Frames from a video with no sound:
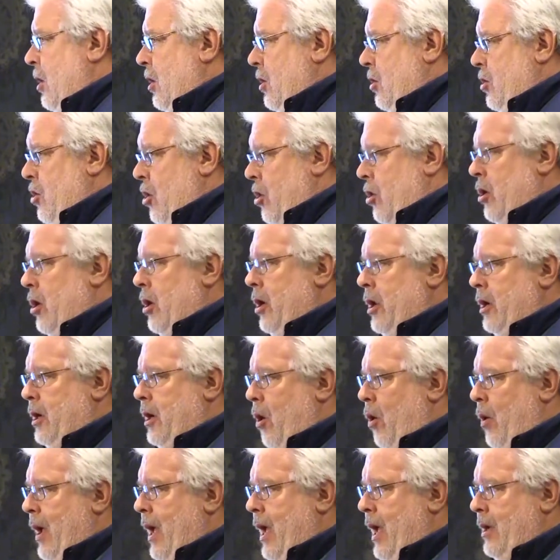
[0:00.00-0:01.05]
You're going to
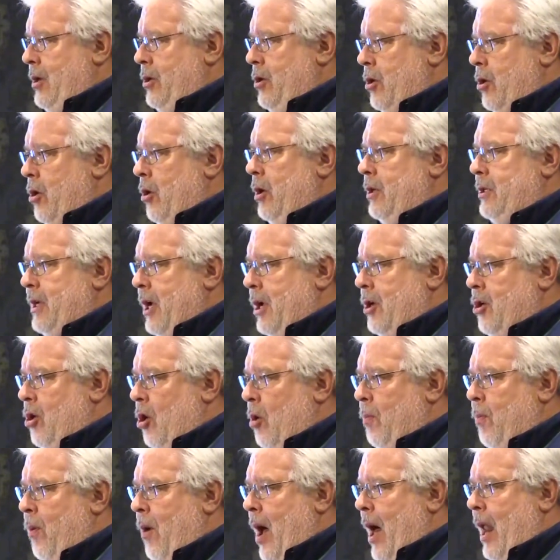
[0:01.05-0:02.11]
go ahead and you're going to take
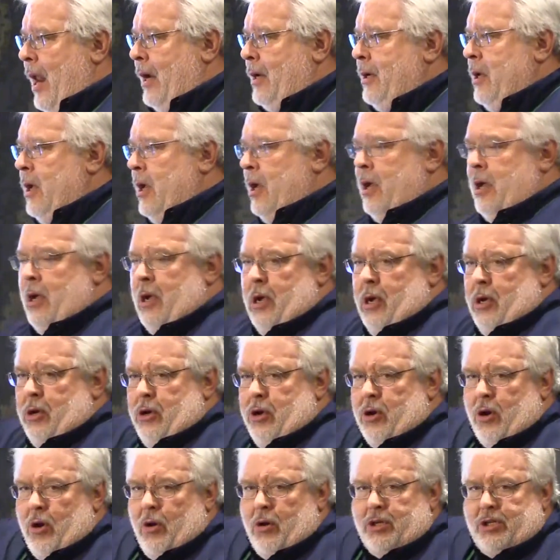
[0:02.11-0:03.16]
your product,
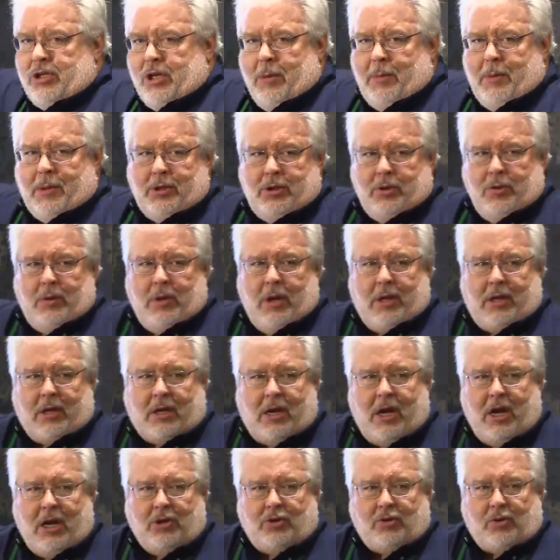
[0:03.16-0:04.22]
you're going to ship it to another
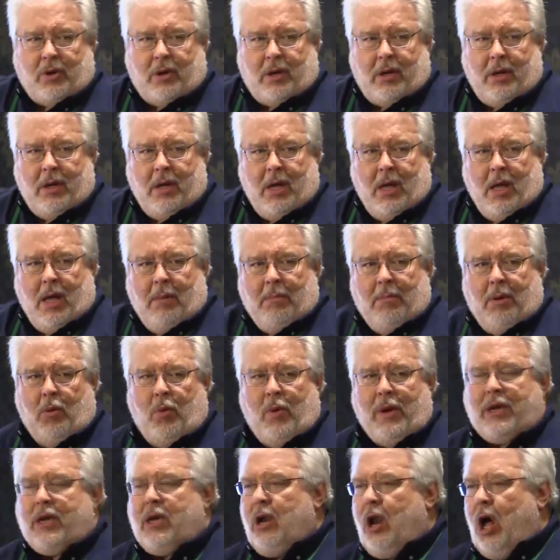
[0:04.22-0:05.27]
country. But
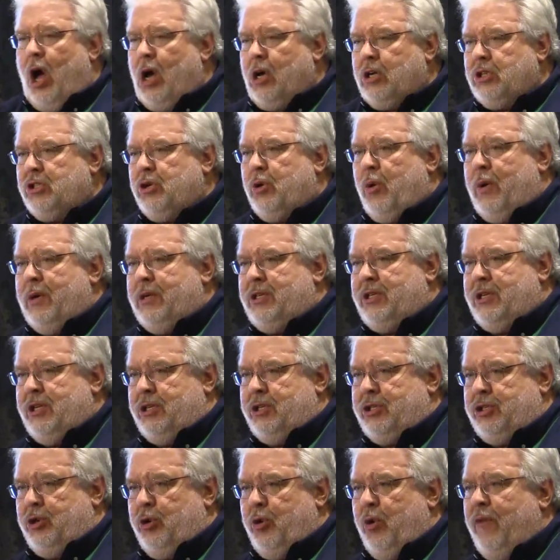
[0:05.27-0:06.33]
we can also
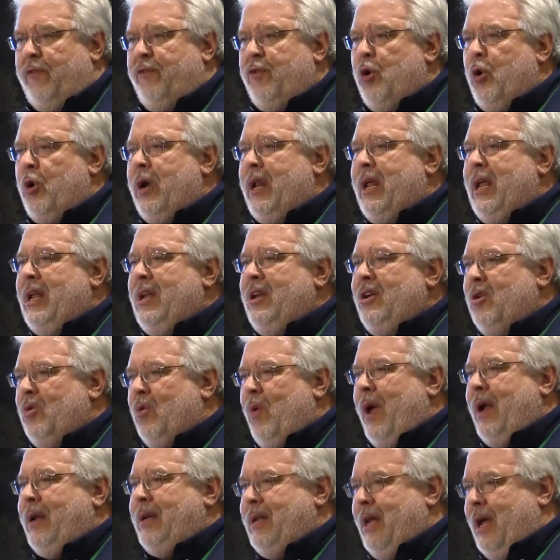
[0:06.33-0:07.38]
assist you if you're an
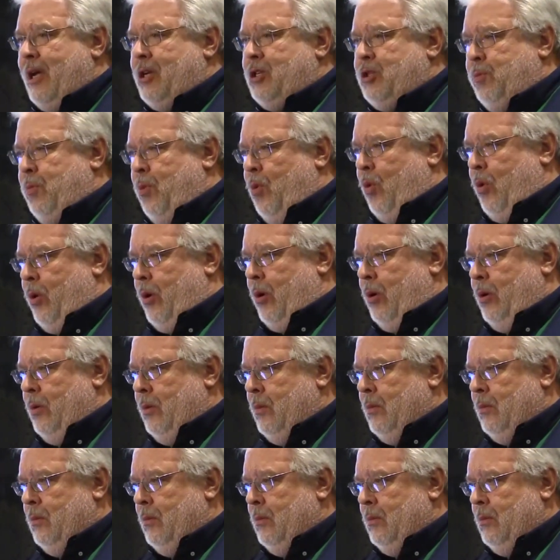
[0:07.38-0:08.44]
indirect exporter,
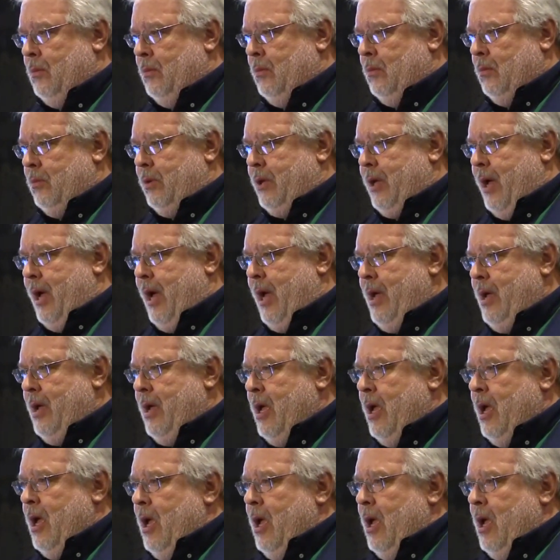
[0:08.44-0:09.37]
okay?